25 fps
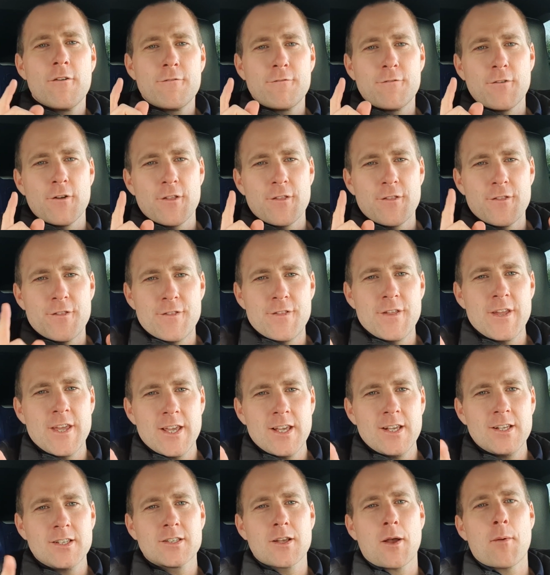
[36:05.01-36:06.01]
for
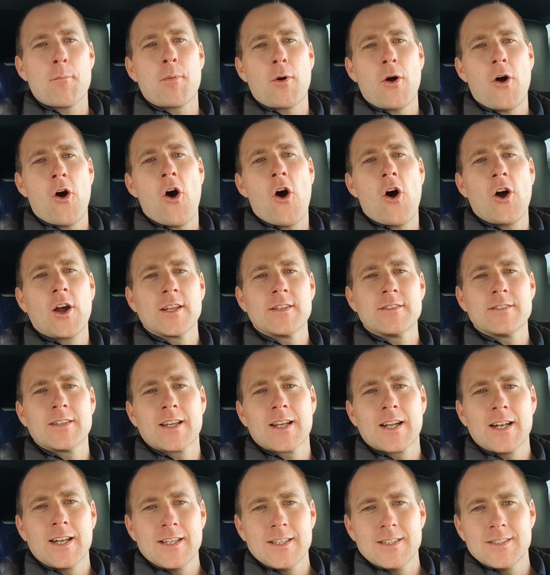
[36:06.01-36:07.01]
these behind the
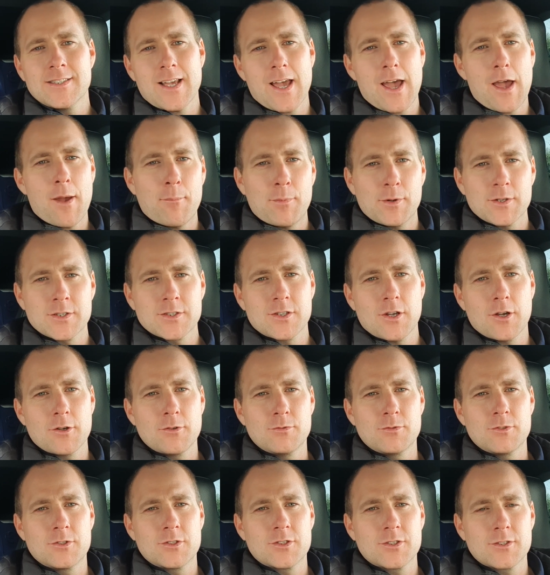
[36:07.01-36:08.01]
cleans
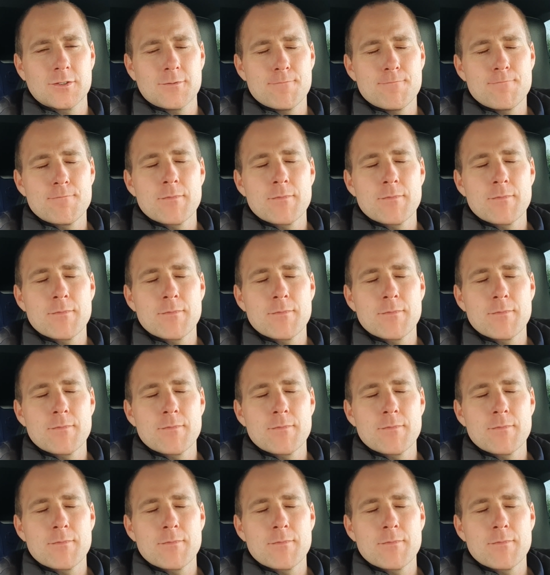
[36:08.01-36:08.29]
episodes.